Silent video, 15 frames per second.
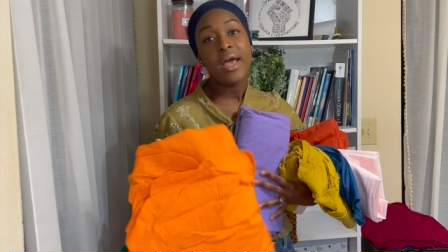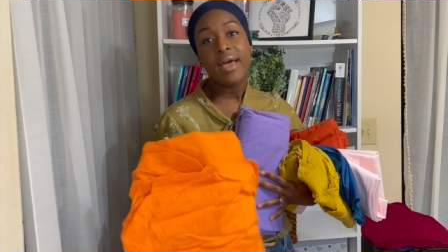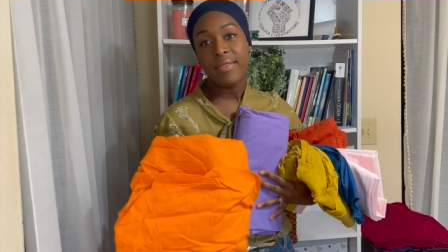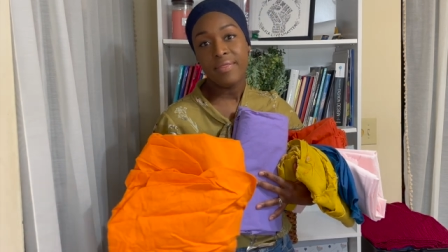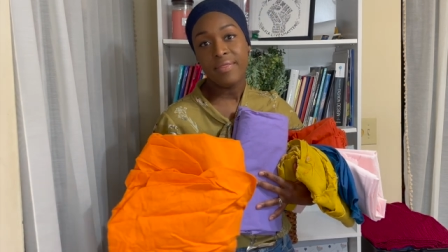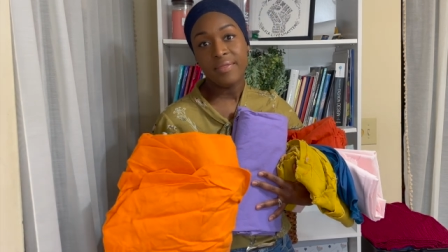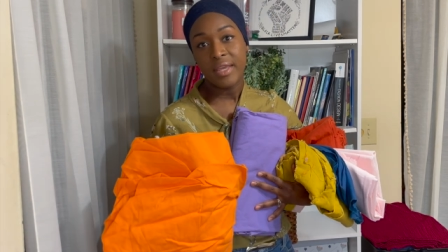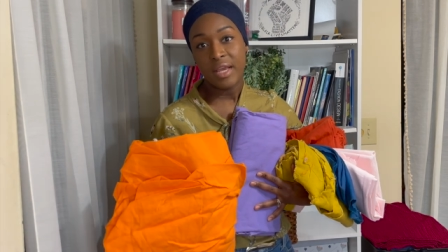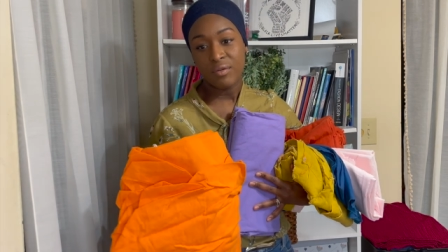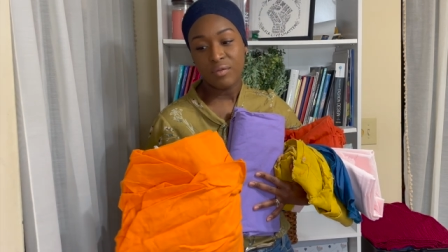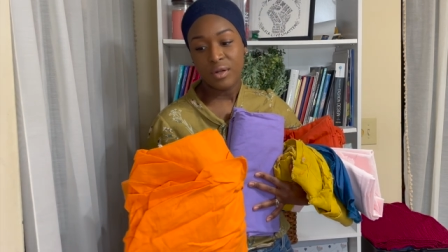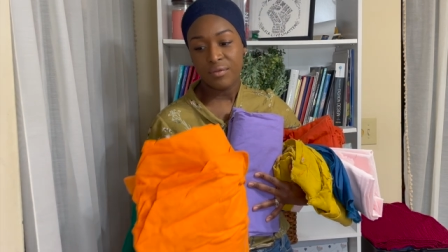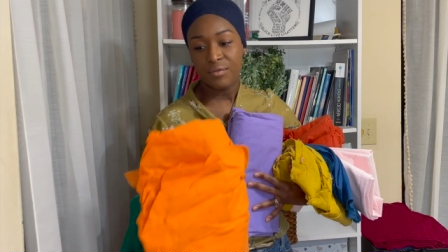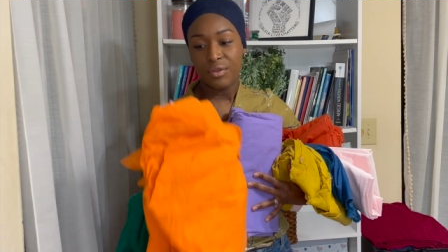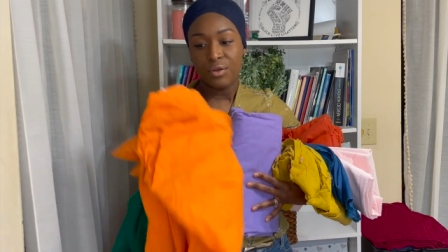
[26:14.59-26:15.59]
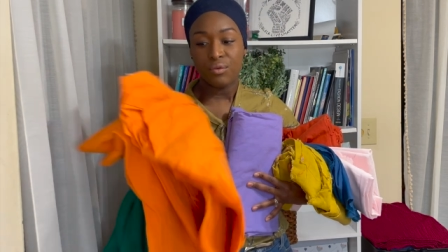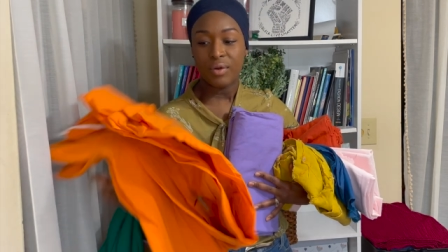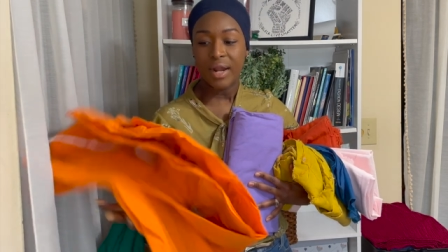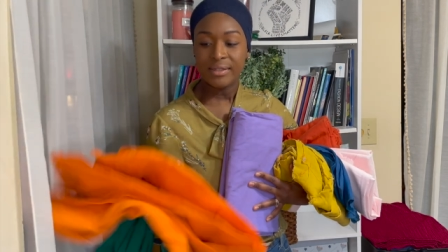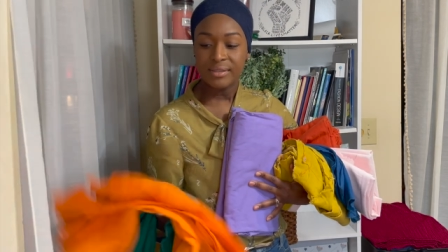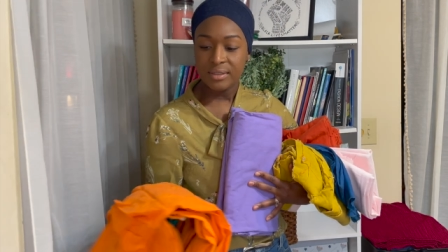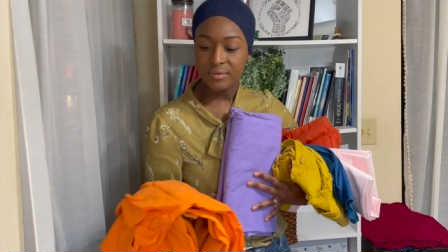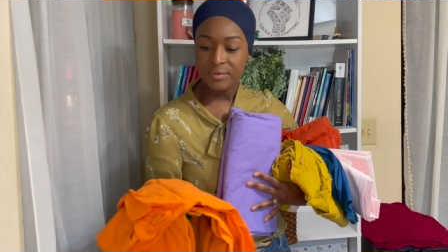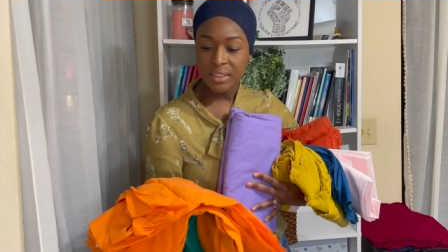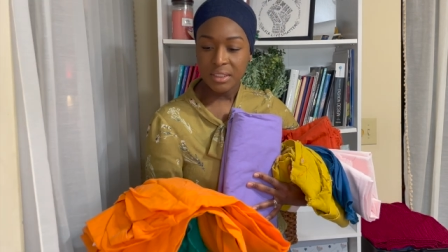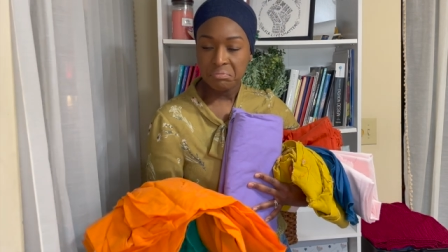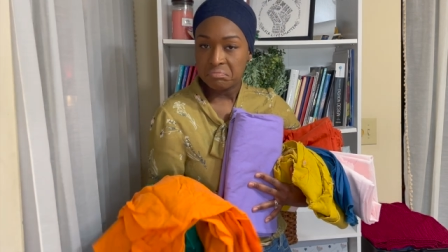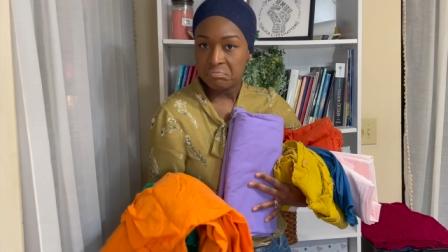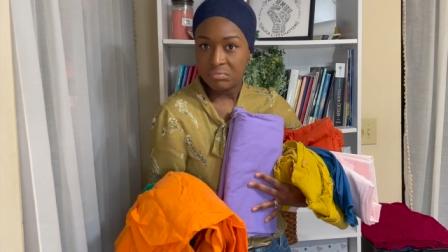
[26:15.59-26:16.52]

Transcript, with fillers: and get rid of the rest of it,